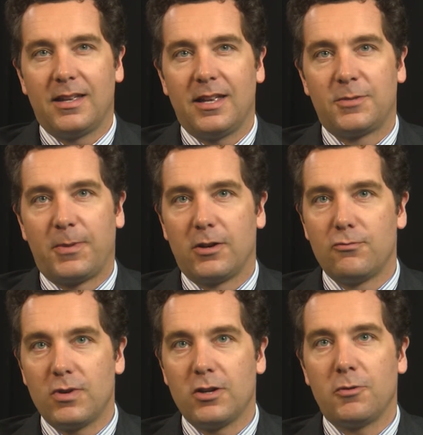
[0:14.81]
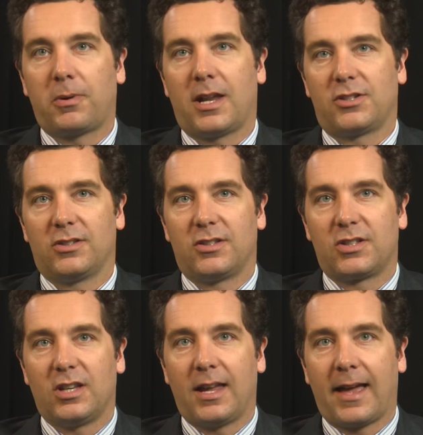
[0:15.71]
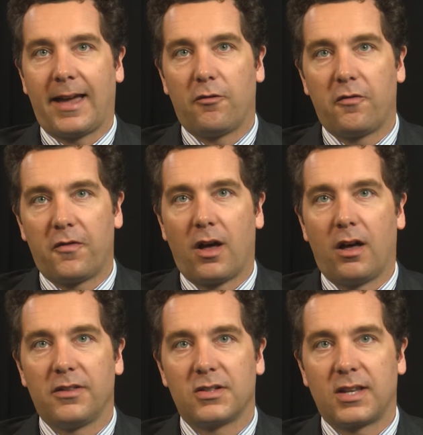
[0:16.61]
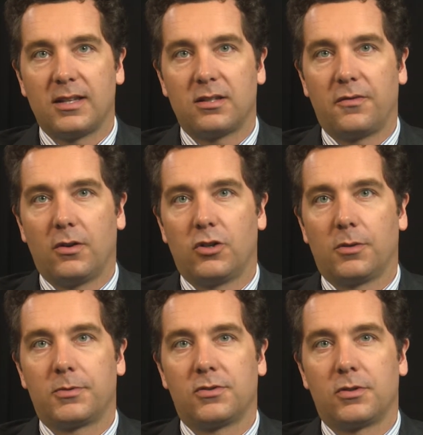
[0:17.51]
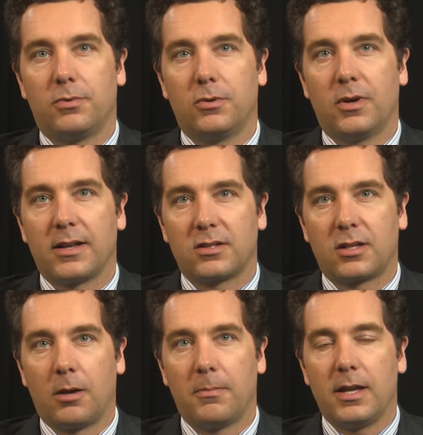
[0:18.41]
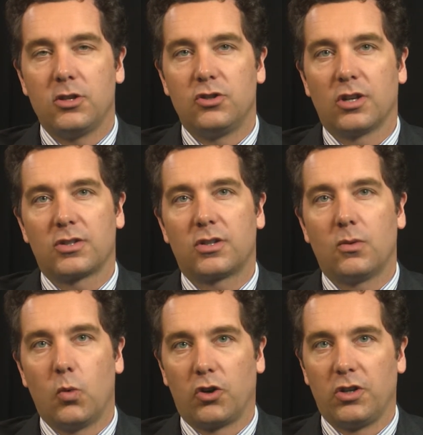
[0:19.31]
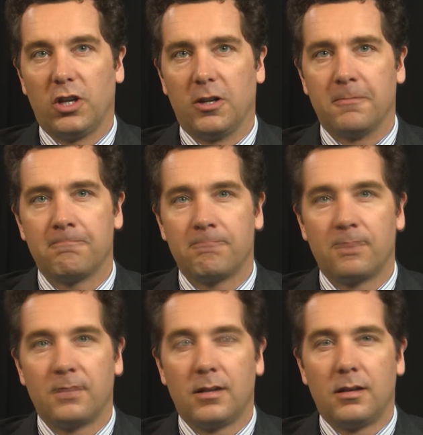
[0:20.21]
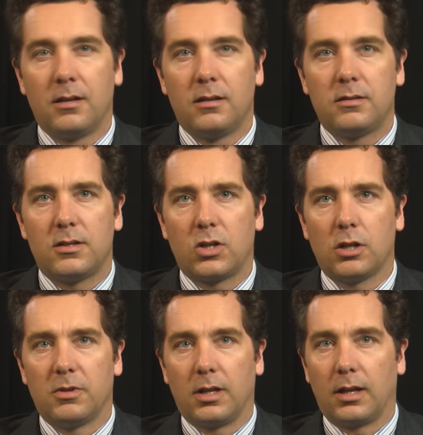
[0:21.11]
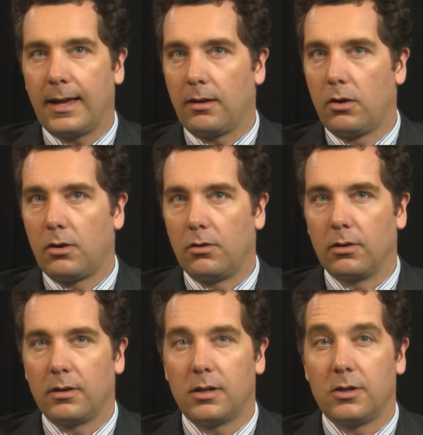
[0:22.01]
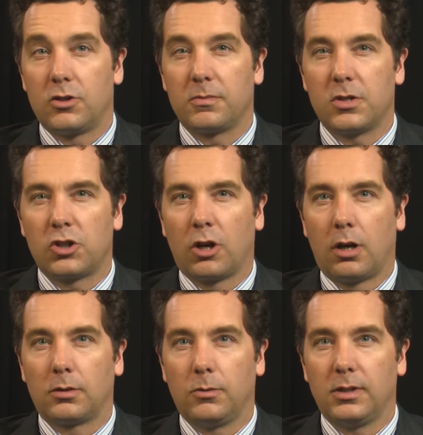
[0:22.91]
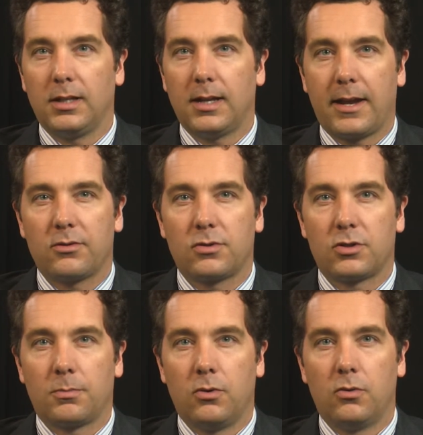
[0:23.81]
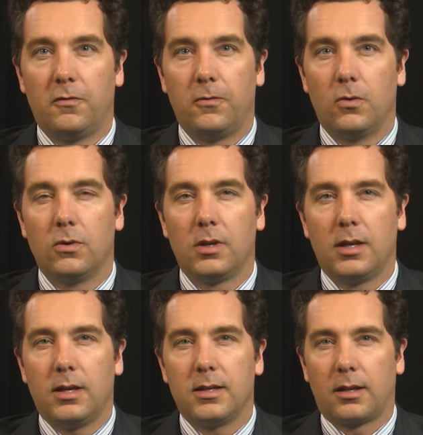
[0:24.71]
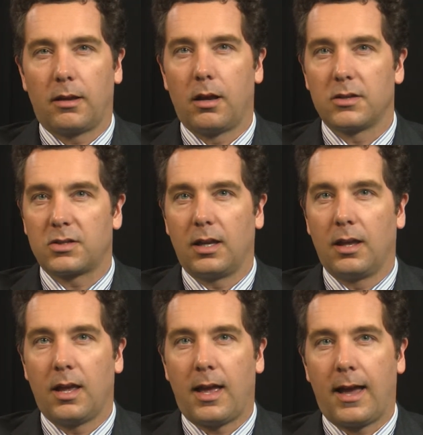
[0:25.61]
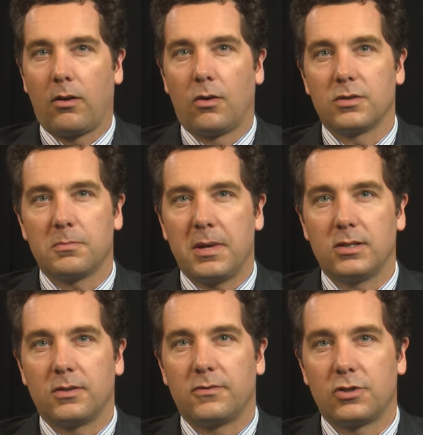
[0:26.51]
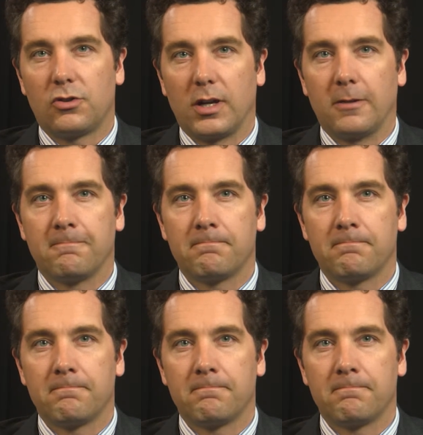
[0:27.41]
It's been a real pleasure to see how far the Centre for Adoption Support has come in just 1 year. Determining how long an adopted child will need extra support for is like asking how long's a piece of string.